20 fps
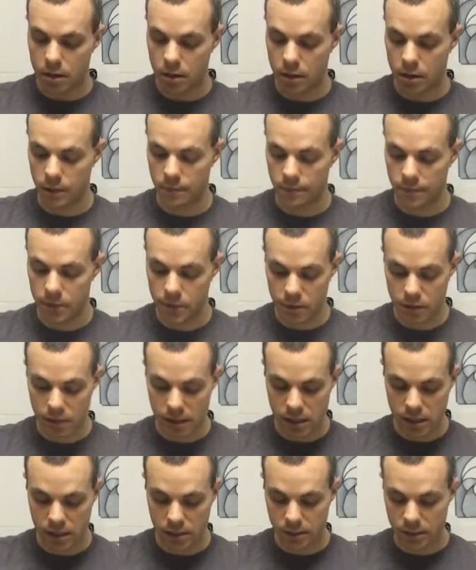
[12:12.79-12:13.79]
good for your
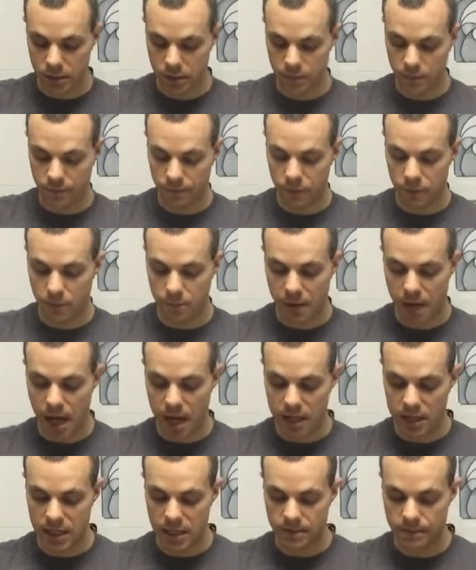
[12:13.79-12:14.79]
system, and good for your
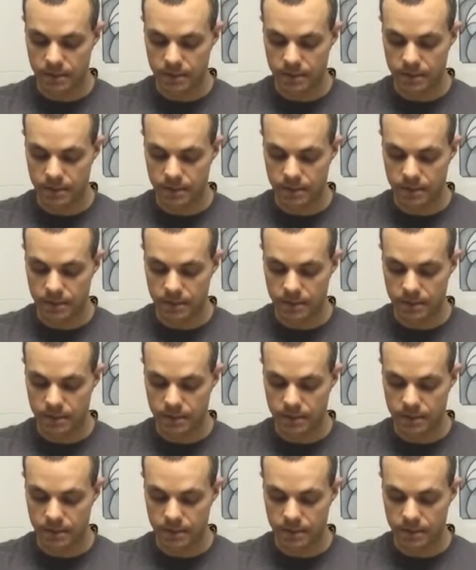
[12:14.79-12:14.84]
body.